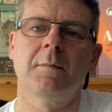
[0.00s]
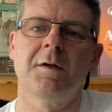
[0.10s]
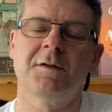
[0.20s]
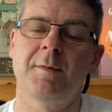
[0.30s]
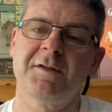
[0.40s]

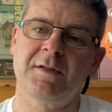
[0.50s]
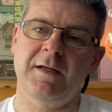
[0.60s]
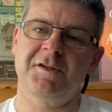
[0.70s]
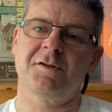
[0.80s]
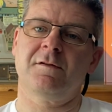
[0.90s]
So my
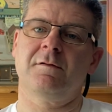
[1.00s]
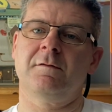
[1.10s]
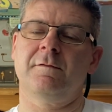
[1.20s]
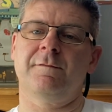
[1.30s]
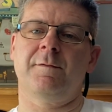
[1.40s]

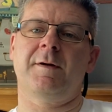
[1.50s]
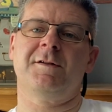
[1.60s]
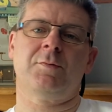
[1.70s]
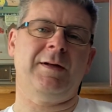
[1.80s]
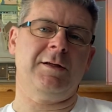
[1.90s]
selection for my
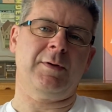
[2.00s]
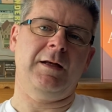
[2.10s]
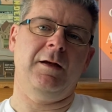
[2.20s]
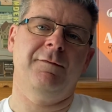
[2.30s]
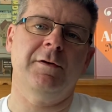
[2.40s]

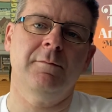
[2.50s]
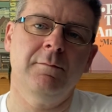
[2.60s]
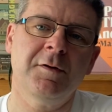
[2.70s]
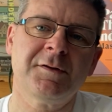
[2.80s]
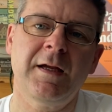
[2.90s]
2020
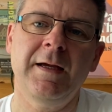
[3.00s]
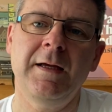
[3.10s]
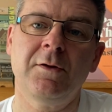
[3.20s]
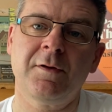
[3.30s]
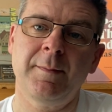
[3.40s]
film was
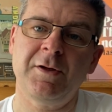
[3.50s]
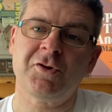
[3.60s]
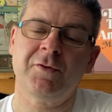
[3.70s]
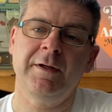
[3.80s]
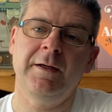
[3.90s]
a
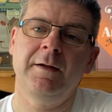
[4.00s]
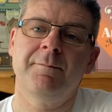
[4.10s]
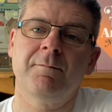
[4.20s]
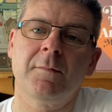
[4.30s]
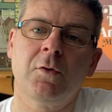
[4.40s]
documentary
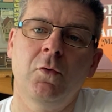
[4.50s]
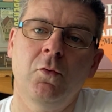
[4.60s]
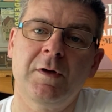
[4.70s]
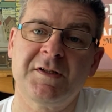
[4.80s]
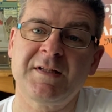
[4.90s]

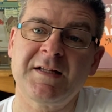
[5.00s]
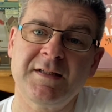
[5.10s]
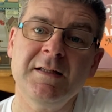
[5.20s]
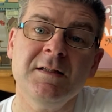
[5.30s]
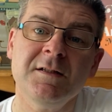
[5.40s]
called
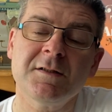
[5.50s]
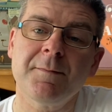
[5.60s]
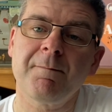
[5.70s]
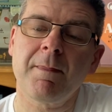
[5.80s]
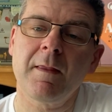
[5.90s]
Assassins.
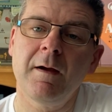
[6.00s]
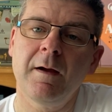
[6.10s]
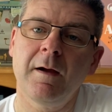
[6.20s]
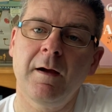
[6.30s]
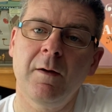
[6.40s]

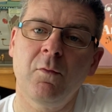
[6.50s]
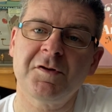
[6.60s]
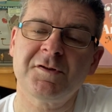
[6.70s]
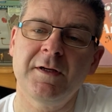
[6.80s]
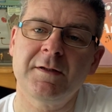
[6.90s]
I
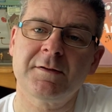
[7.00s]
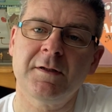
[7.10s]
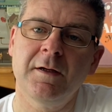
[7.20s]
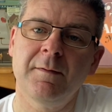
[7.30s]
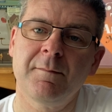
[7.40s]
watched it
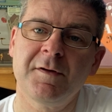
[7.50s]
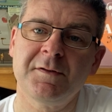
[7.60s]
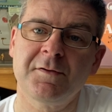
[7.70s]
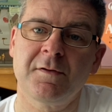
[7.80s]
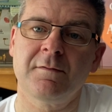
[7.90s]

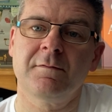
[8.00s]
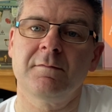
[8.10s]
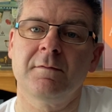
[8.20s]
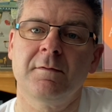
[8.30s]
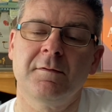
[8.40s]
because it was
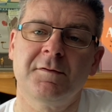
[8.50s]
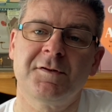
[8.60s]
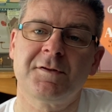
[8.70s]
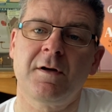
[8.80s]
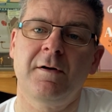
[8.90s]
on
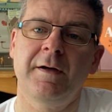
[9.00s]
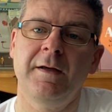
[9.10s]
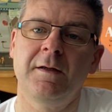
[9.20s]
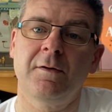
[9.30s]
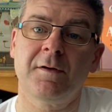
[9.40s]

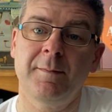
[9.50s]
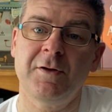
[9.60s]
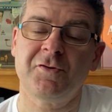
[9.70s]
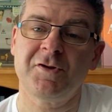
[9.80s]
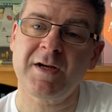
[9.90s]
Sky
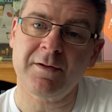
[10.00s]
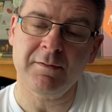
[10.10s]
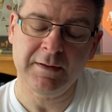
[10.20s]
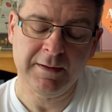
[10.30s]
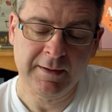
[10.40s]
Documentary
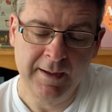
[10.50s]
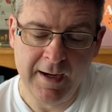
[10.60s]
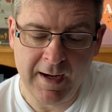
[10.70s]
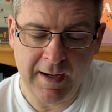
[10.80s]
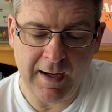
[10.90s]
Channel.
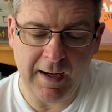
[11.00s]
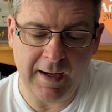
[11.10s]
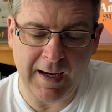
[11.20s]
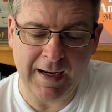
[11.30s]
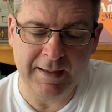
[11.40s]

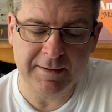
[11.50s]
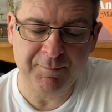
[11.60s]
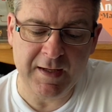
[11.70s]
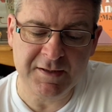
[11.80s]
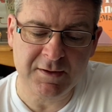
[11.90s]
And
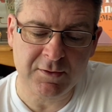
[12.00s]
it's a